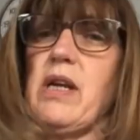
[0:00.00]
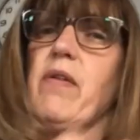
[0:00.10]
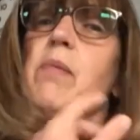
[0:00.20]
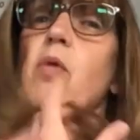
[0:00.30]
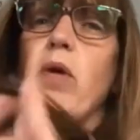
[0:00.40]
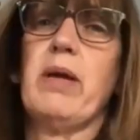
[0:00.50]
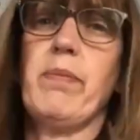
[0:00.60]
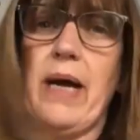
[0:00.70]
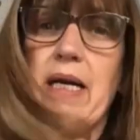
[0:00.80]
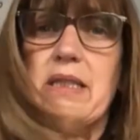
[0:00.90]
giving more
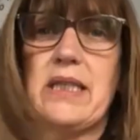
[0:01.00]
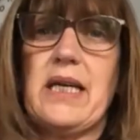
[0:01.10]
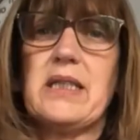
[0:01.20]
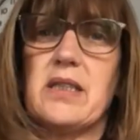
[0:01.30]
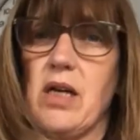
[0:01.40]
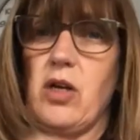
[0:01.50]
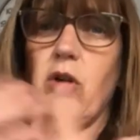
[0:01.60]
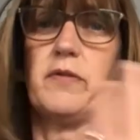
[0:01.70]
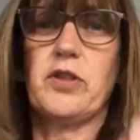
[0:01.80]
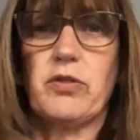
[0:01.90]
impact into a
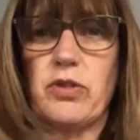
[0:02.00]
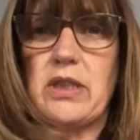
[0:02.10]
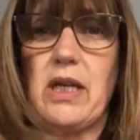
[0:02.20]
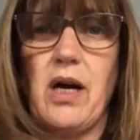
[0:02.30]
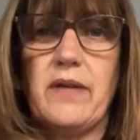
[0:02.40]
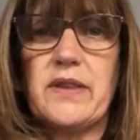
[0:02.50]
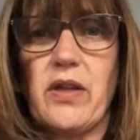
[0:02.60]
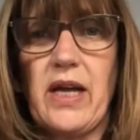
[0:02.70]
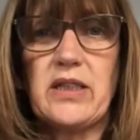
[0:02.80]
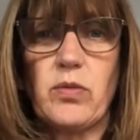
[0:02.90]
lot of children's lives. So
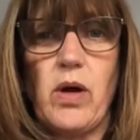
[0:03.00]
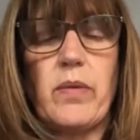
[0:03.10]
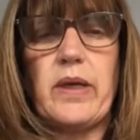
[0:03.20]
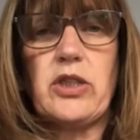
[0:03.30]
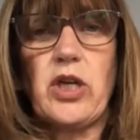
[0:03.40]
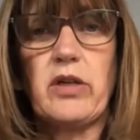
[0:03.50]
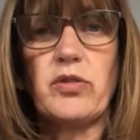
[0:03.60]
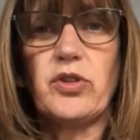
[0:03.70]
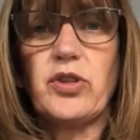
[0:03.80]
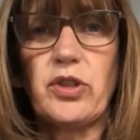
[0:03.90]
that's why we
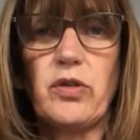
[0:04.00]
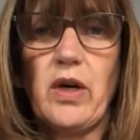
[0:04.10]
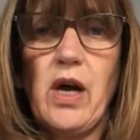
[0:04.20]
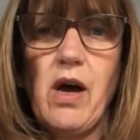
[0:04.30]
chose to